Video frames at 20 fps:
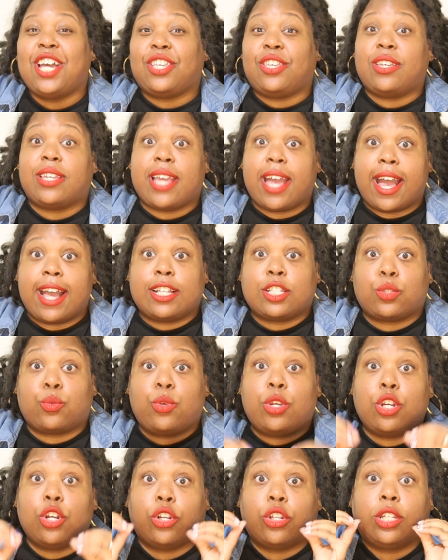You guys,
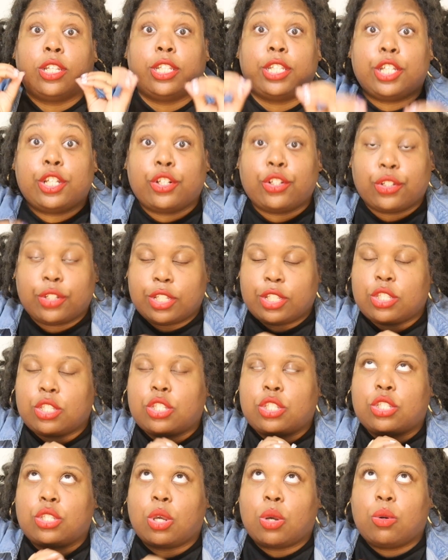we are literally
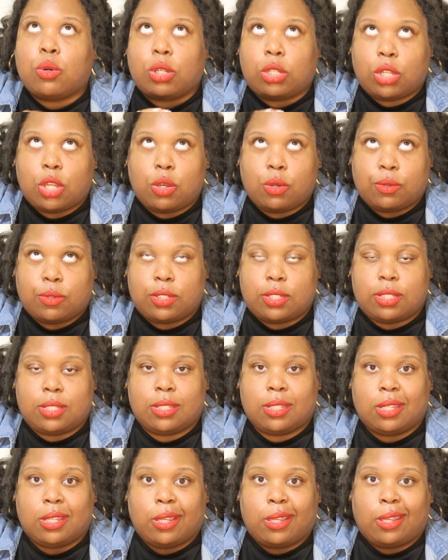so
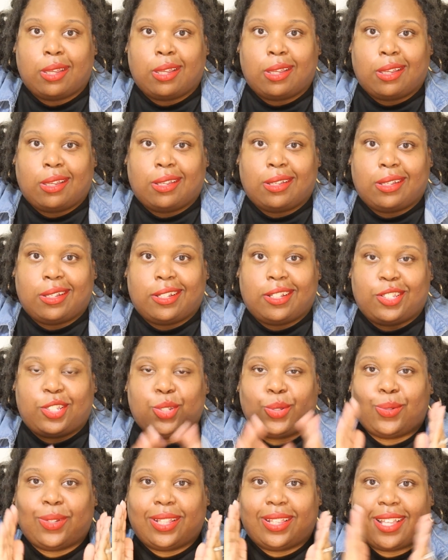close
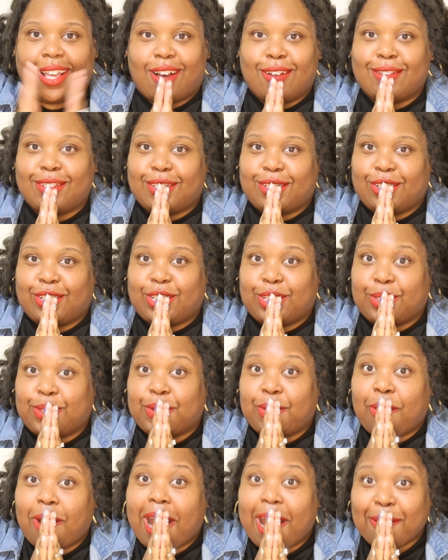to 1,000
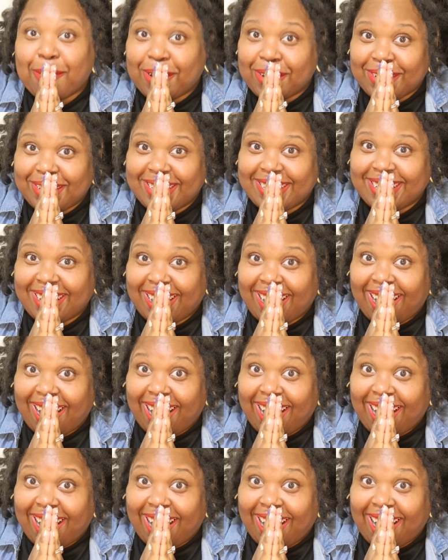subscribers.